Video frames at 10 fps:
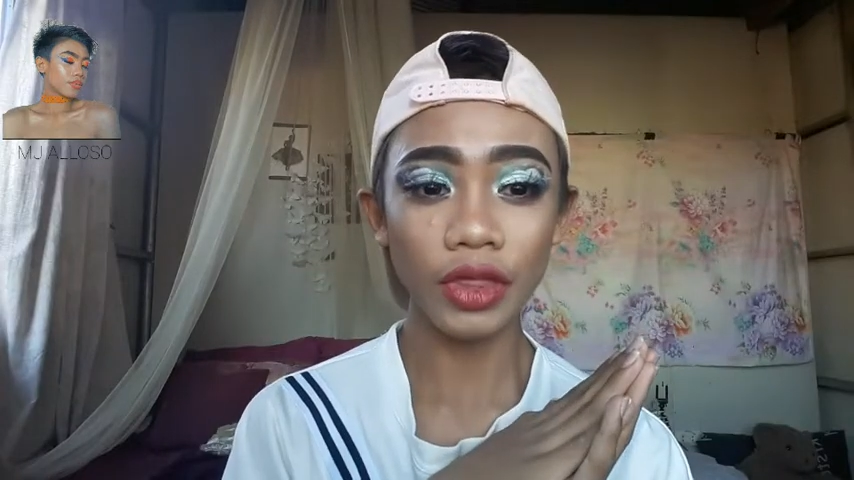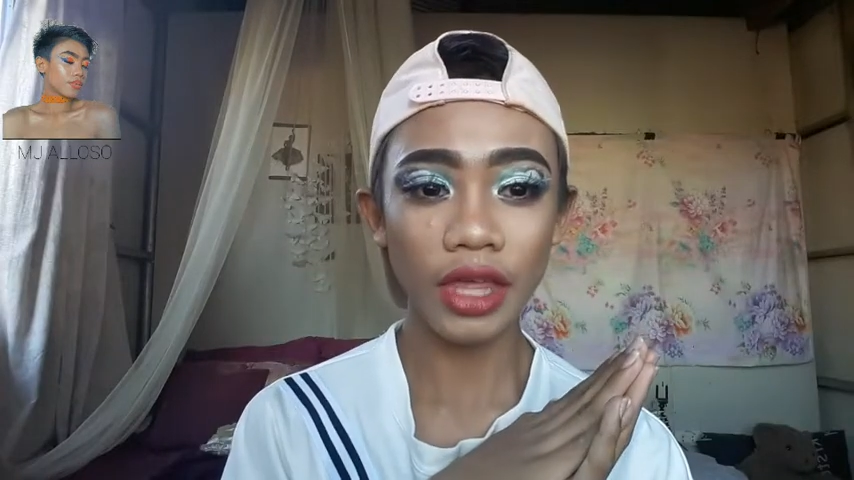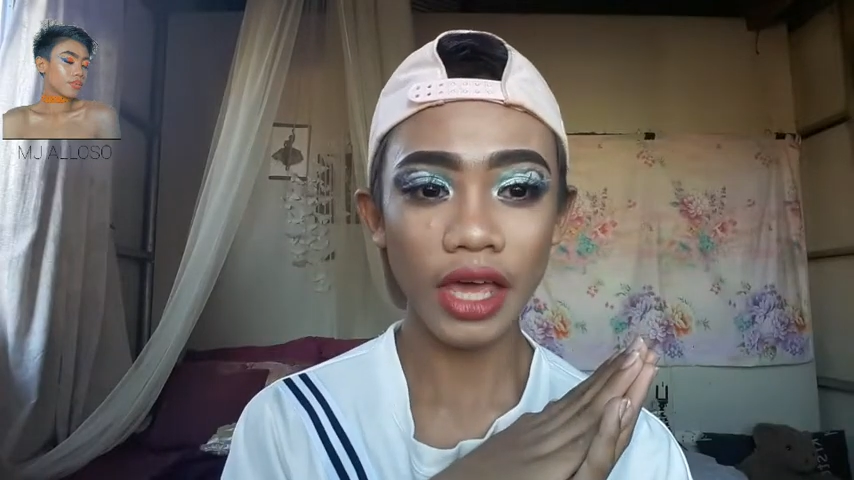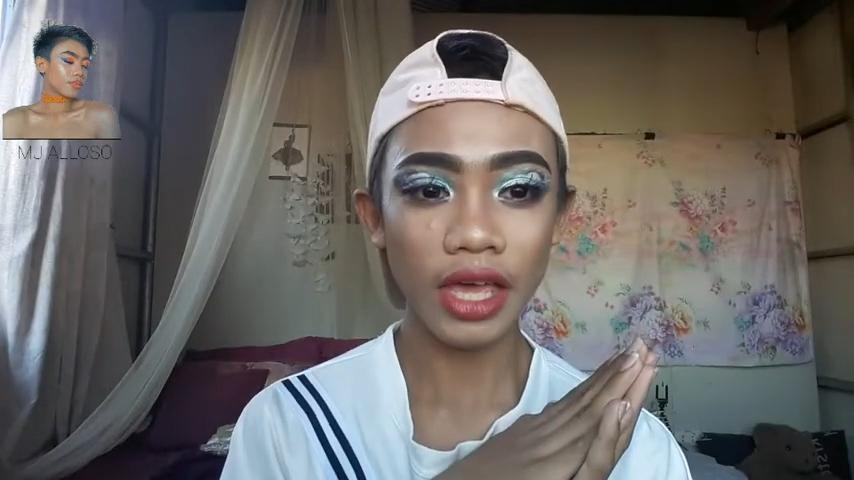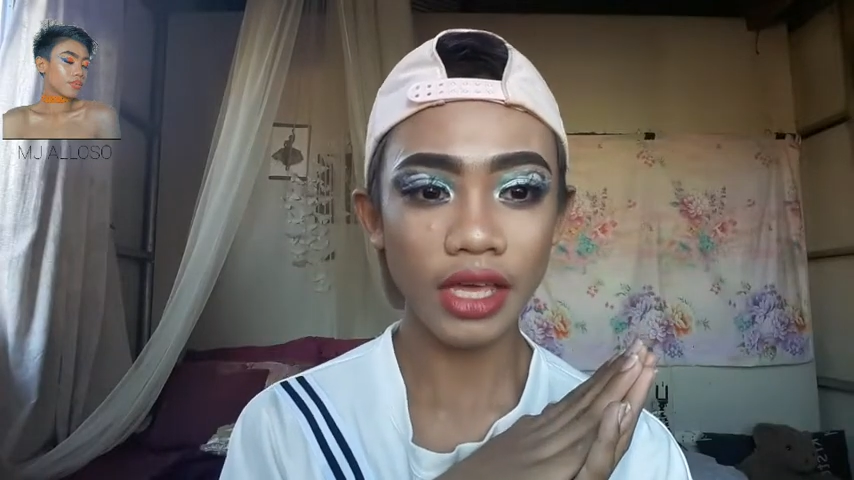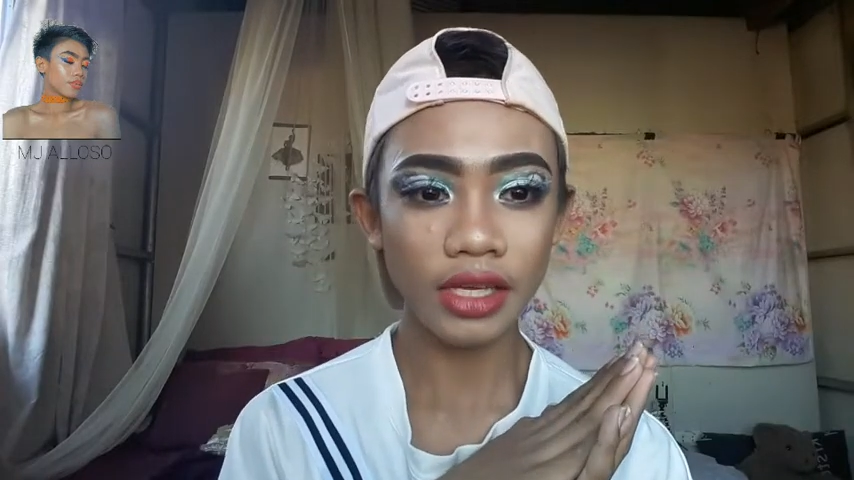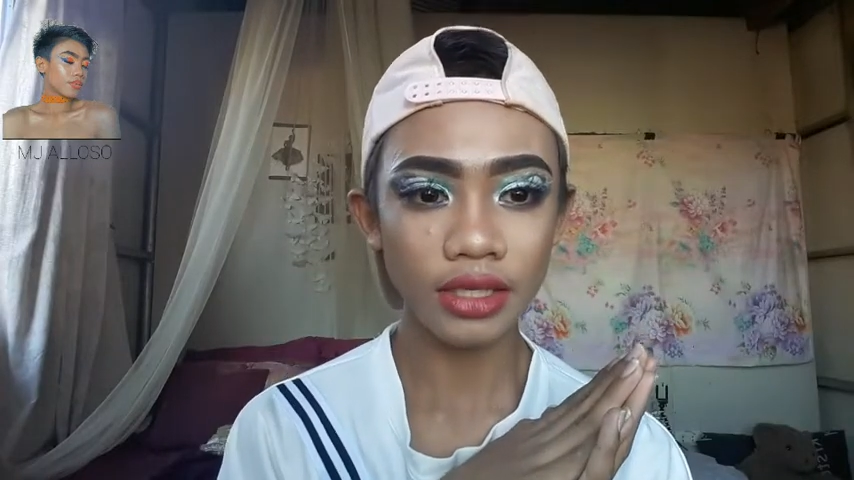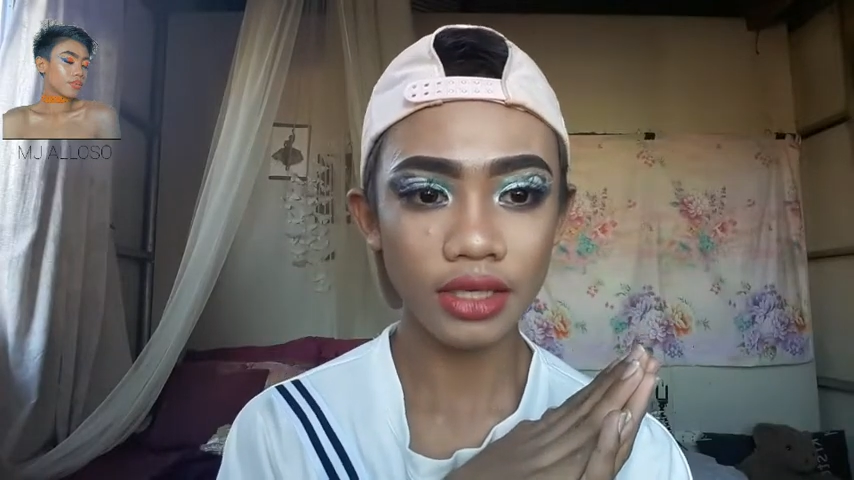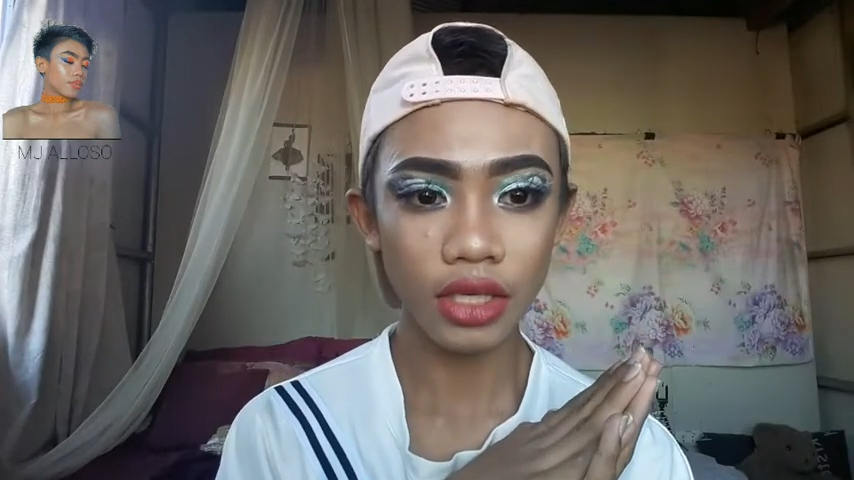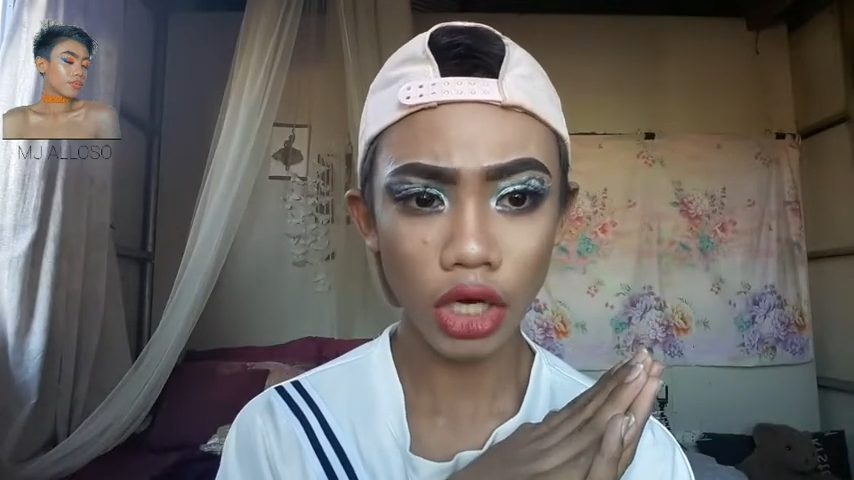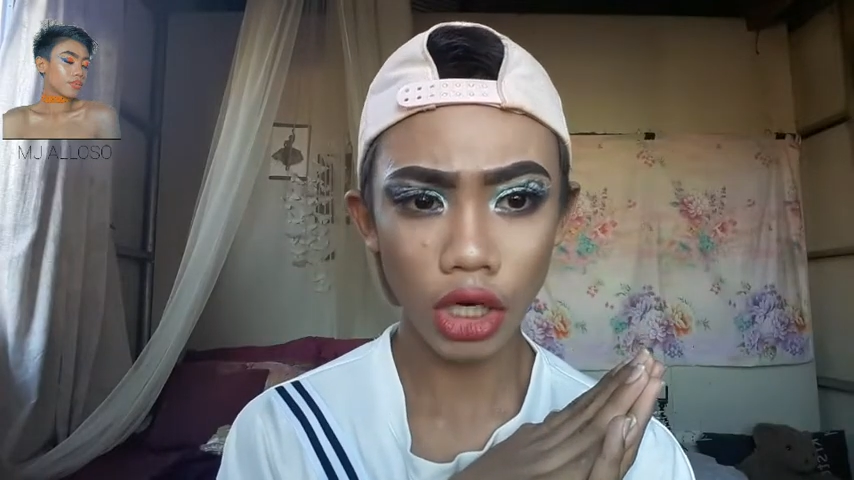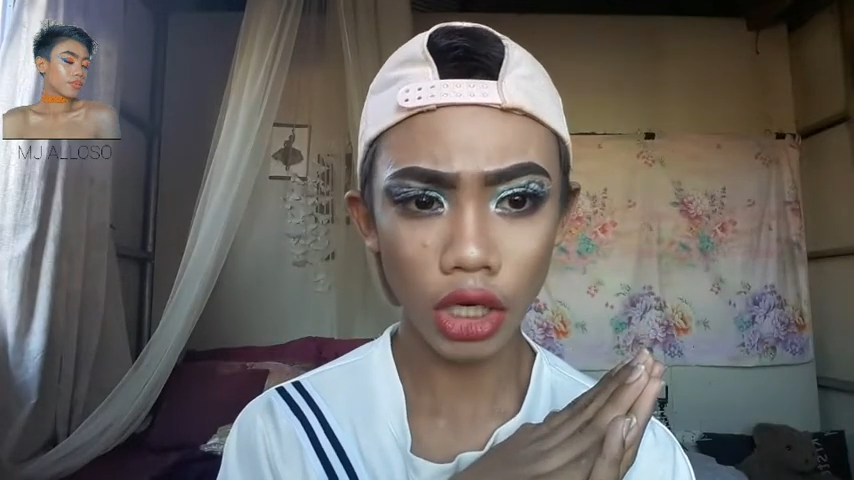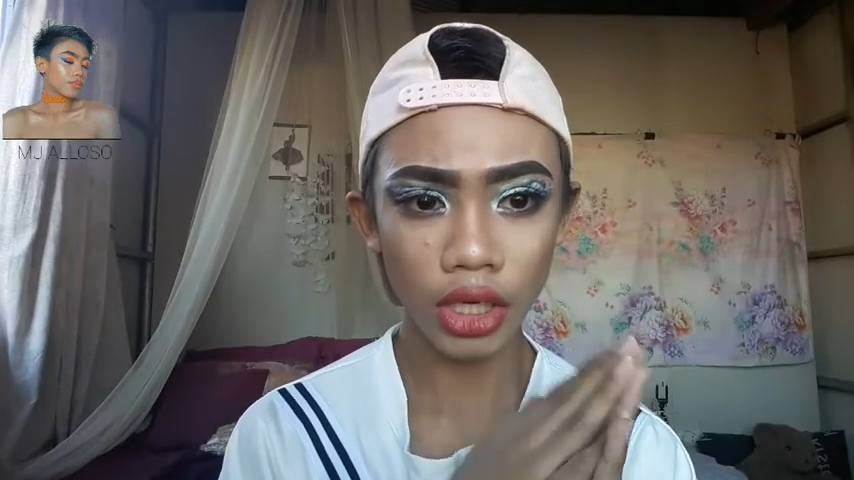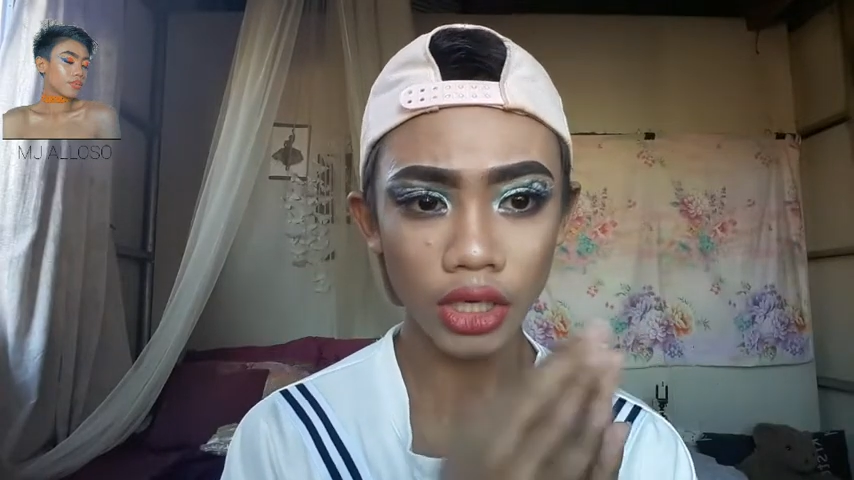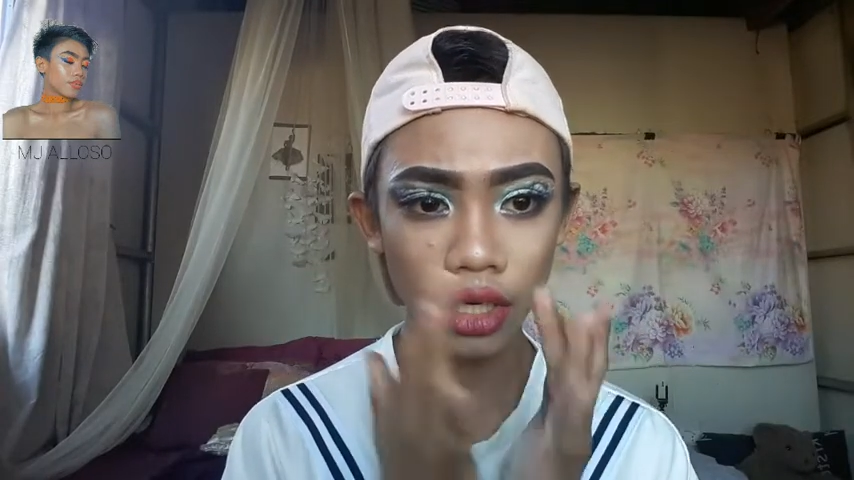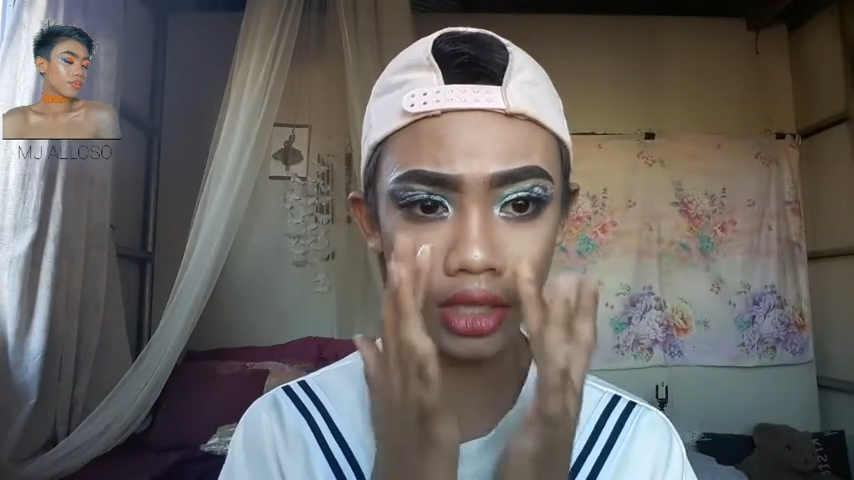thanks God